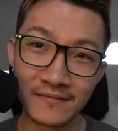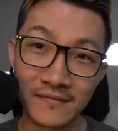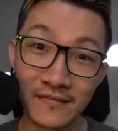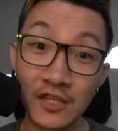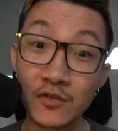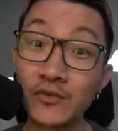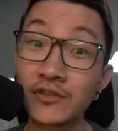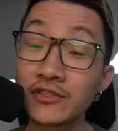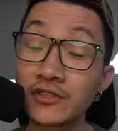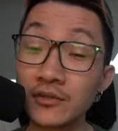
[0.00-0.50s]

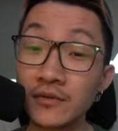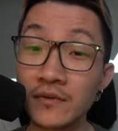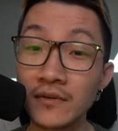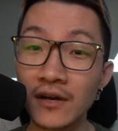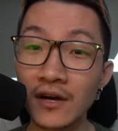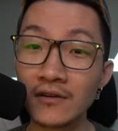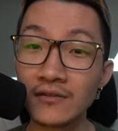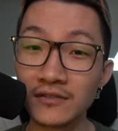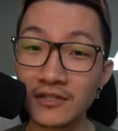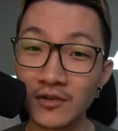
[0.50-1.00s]
Did we do it
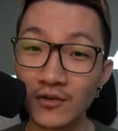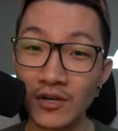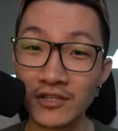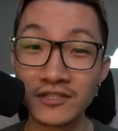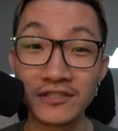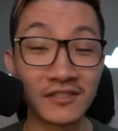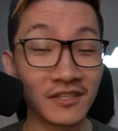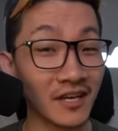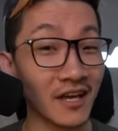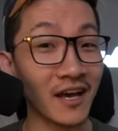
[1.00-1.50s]
though? It's a
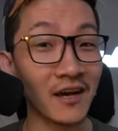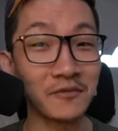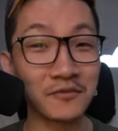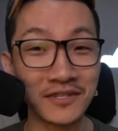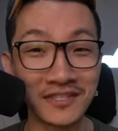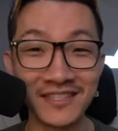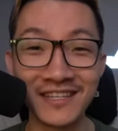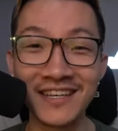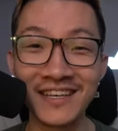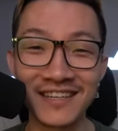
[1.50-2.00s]
question. Yeah,
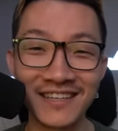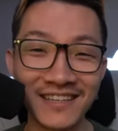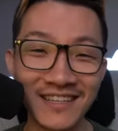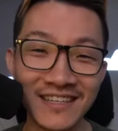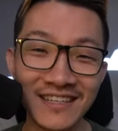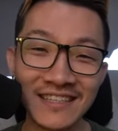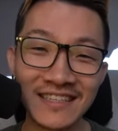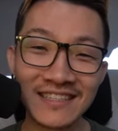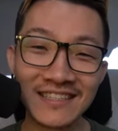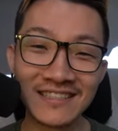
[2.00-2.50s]
we did.
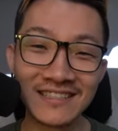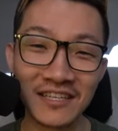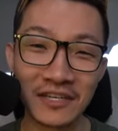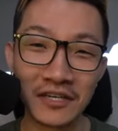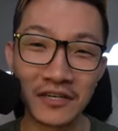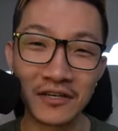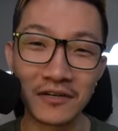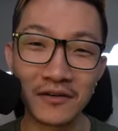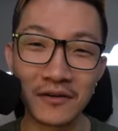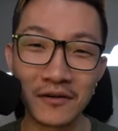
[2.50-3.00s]

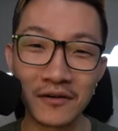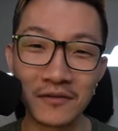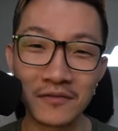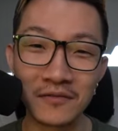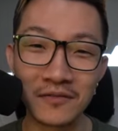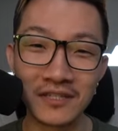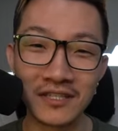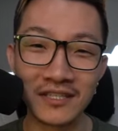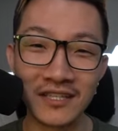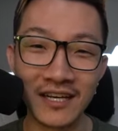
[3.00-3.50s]
So
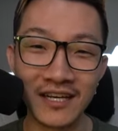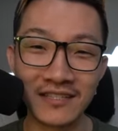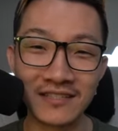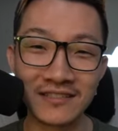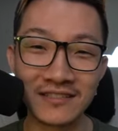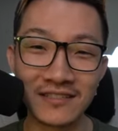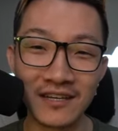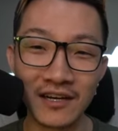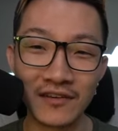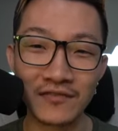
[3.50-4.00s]
really nice
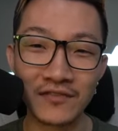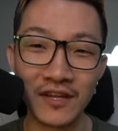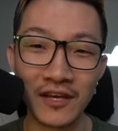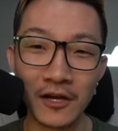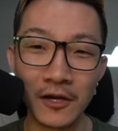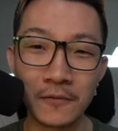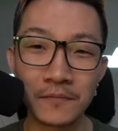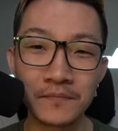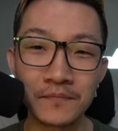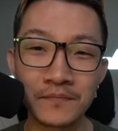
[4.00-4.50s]
stuff
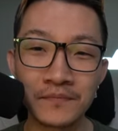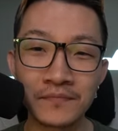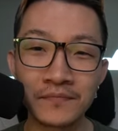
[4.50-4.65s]
there.